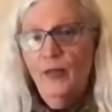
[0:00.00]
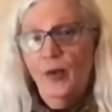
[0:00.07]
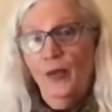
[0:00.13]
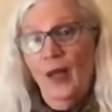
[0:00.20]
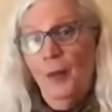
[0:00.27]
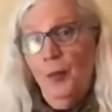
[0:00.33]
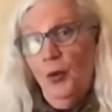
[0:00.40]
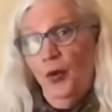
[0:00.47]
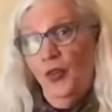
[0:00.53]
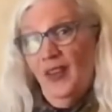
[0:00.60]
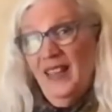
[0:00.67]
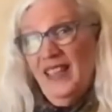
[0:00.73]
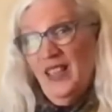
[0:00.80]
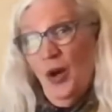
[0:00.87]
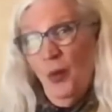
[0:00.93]
because I
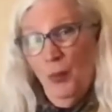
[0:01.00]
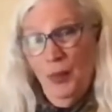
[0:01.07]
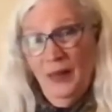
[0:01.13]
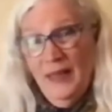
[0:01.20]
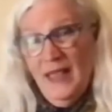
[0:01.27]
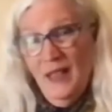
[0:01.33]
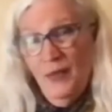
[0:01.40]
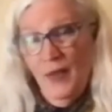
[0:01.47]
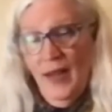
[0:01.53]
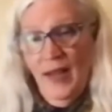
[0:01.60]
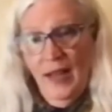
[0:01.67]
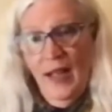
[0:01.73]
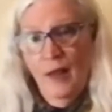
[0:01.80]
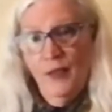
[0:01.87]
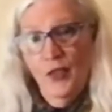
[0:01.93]
personally don't believe
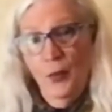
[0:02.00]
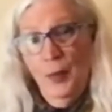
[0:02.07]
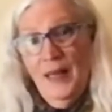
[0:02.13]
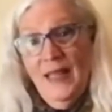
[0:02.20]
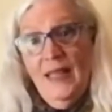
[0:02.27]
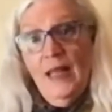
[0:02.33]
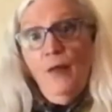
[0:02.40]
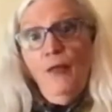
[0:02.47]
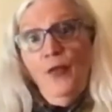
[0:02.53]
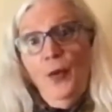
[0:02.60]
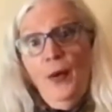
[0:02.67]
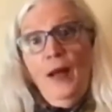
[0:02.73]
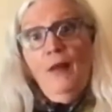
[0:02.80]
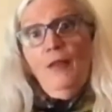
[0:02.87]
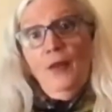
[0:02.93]
I have to be in it
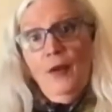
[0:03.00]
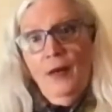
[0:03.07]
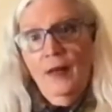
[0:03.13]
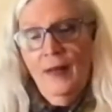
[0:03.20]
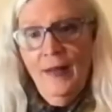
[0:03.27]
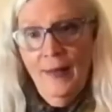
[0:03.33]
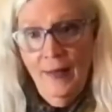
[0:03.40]
forever.